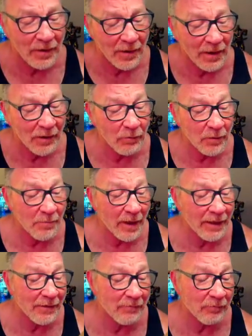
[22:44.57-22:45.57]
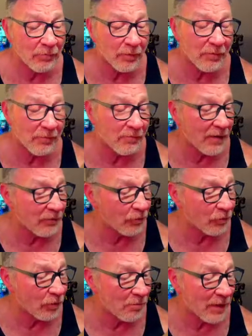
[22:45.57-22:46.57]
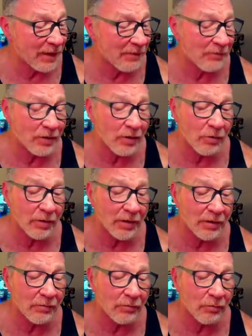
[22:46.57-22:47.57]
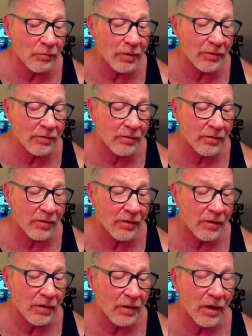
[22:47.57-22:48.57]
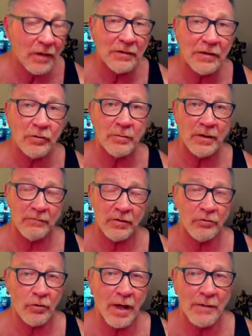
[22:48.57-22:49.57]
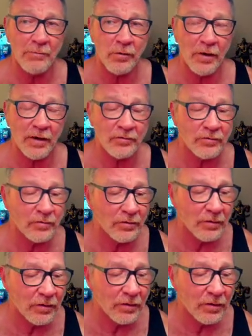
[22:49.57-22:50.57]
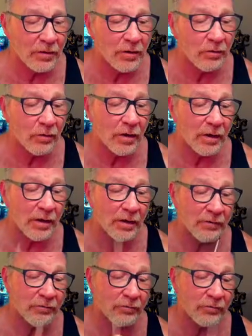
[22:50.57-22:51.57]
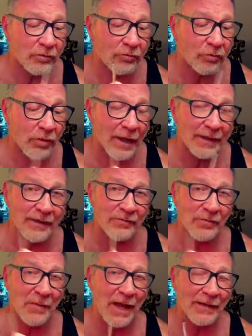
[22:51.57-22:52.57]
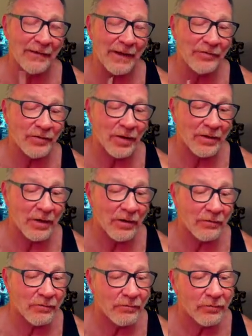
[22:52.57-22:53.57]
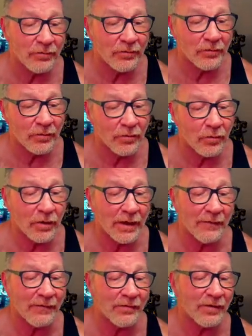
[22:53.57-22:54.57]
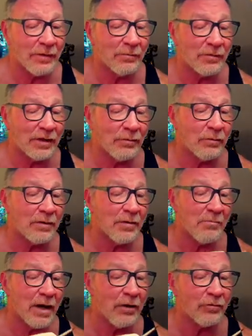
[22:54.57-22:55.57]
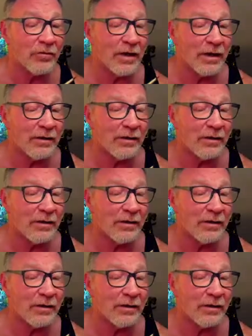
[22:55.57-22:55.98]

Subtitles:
and we might even, with the feathers, we might even go in with a little bit of a dry brush to try to get some highlights on there. So, and the same thing with the bear's head.